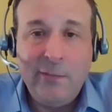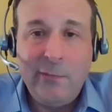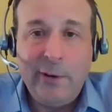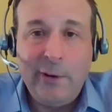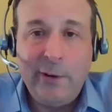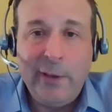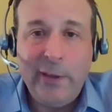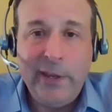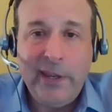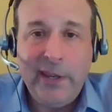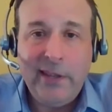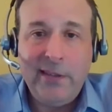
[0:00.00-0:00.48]

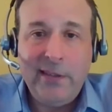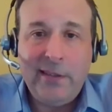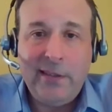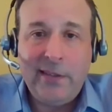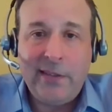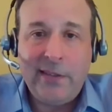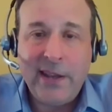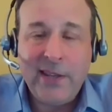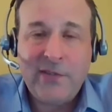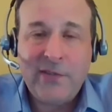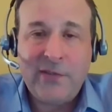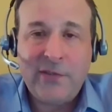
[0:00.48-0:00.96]
really
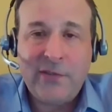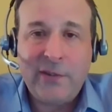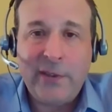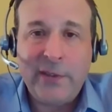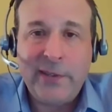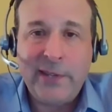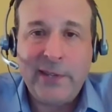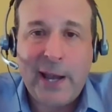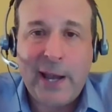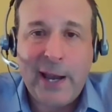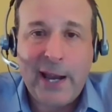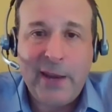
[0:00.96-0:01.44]
thanks for the
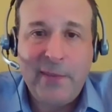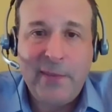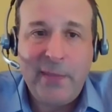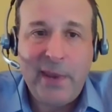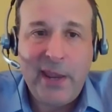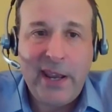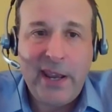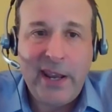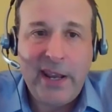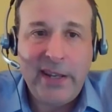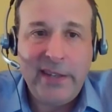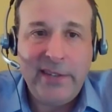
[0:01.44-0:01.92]
time.
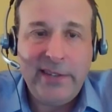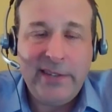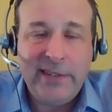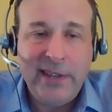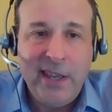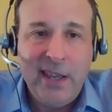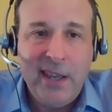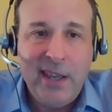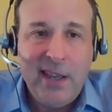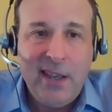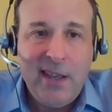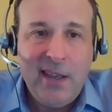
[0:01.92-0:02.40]
And
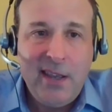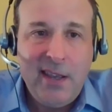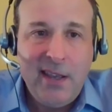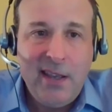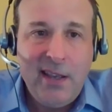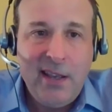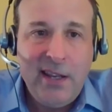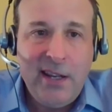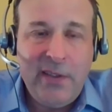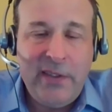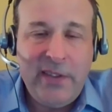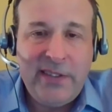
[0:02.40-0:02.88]

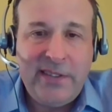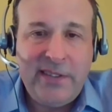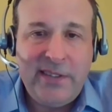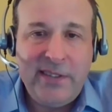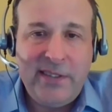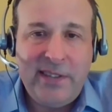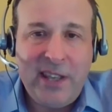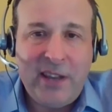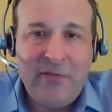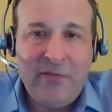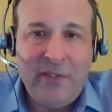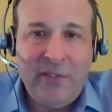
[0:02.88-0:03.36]
this
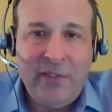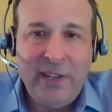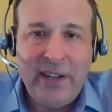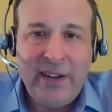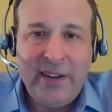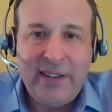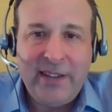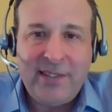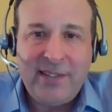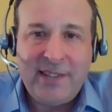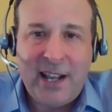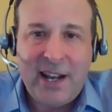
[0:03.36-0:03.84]
is definitely
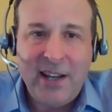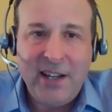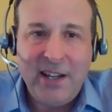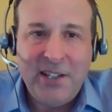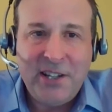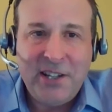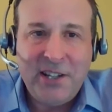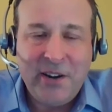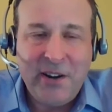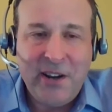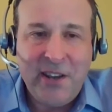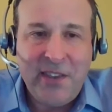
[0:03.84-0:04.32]
an exciting
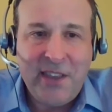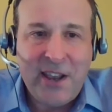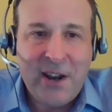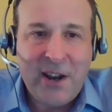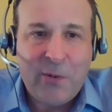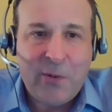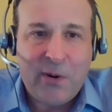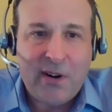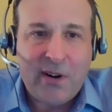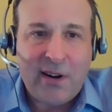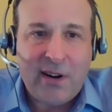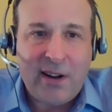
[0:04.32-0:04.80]
journey
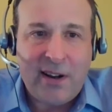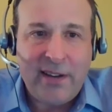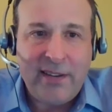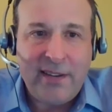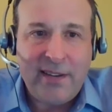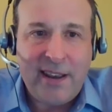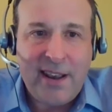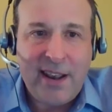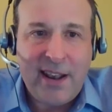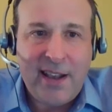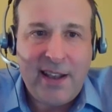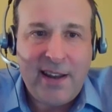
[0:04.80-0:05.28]
that we're
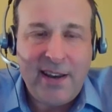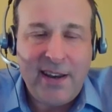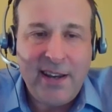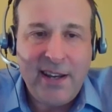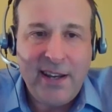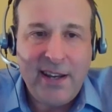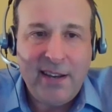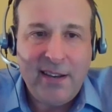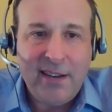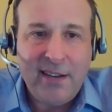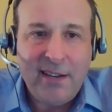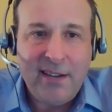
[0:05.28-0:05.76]
on,
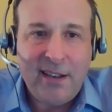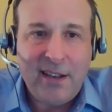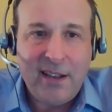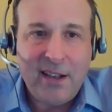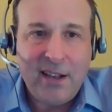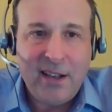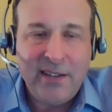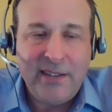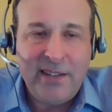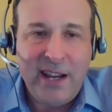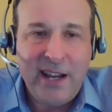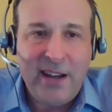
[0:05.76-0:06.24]
adding
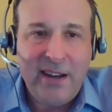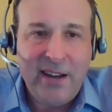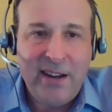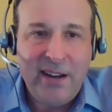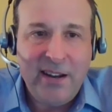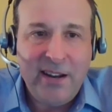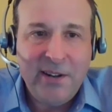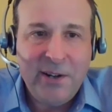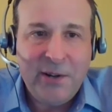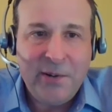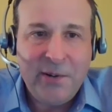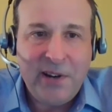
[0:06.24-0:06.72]
a data
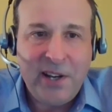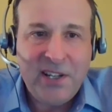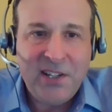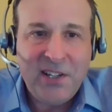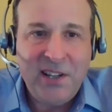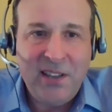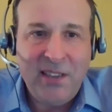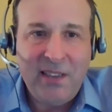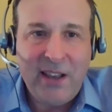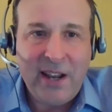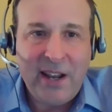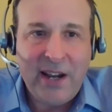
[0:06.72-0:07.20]

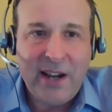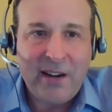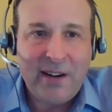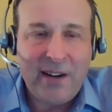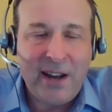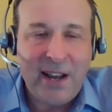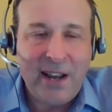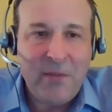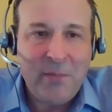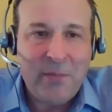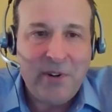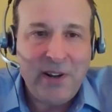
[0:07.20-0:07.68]
integration layer
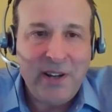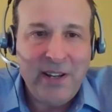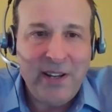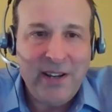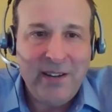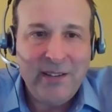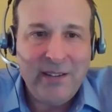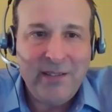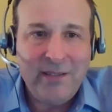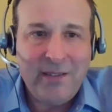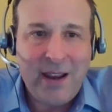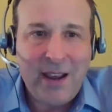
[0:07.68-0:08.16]
and
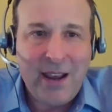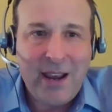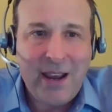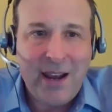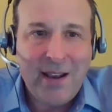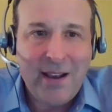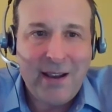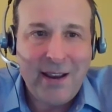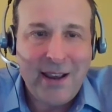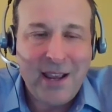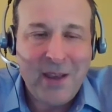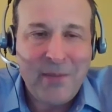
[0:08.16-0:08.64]
bringing
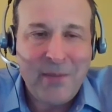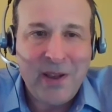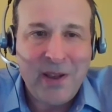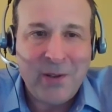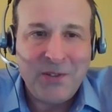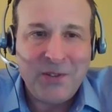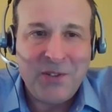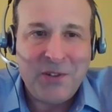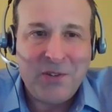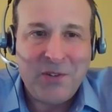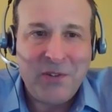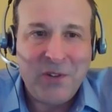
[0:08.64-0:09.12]
AI
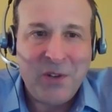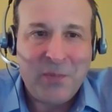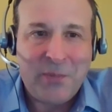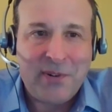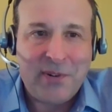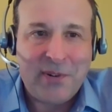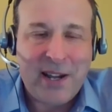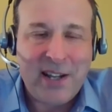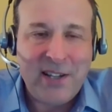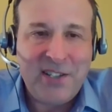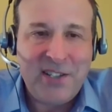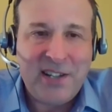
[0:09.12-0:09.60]
ML to real
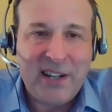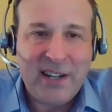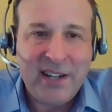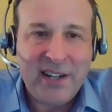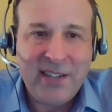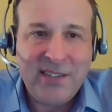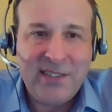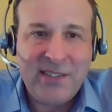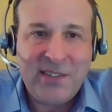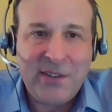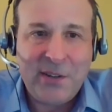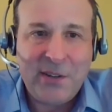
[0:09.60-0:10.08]

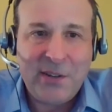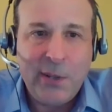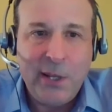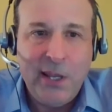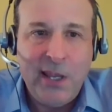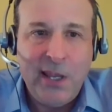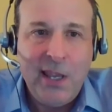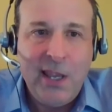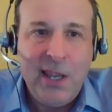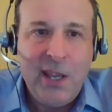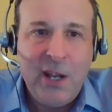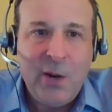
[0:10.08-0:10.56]
projects. So
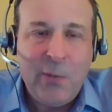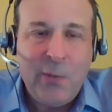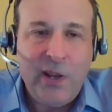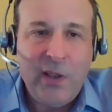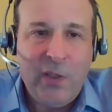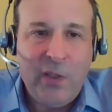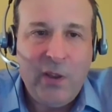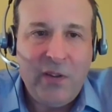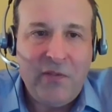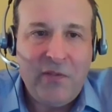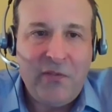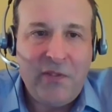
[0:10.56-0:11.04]
we
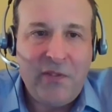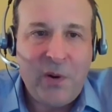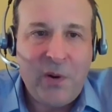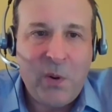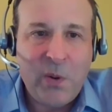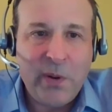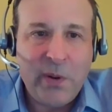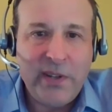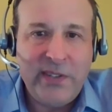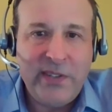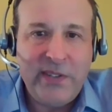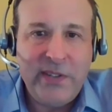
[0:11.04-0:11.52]
look
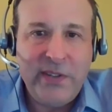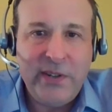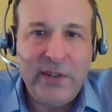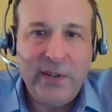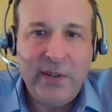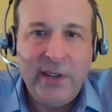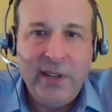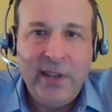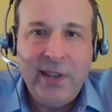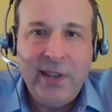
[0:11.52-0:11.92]
forward to